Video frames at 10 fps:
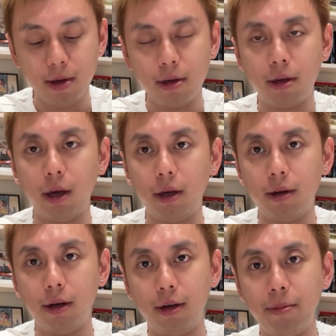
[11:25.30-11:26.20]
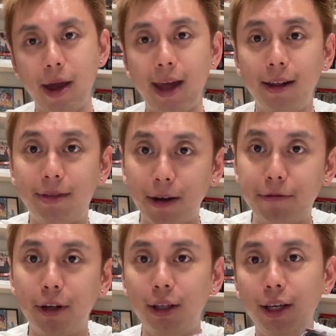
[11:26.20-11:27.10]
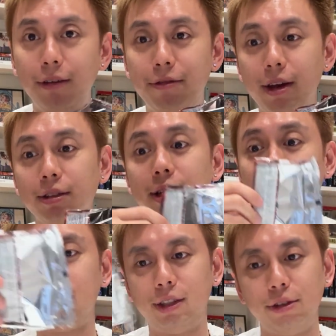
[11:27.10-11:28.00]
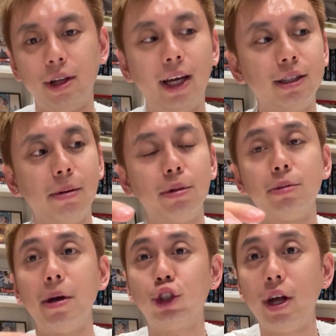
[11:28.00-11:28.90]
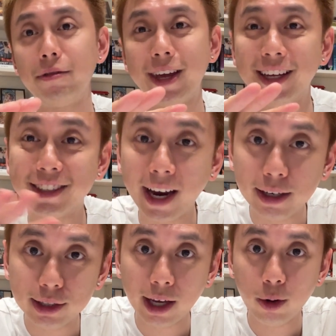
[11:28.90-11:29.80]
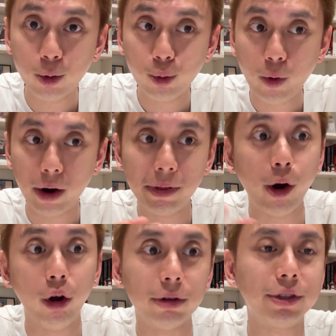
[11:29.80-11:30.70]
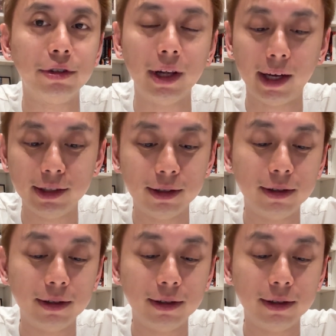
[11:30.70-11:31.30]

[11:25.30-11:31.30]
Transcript: Okay. And it definitely, if there's like serialized numbers, imagine having an entire set where they're all serialized.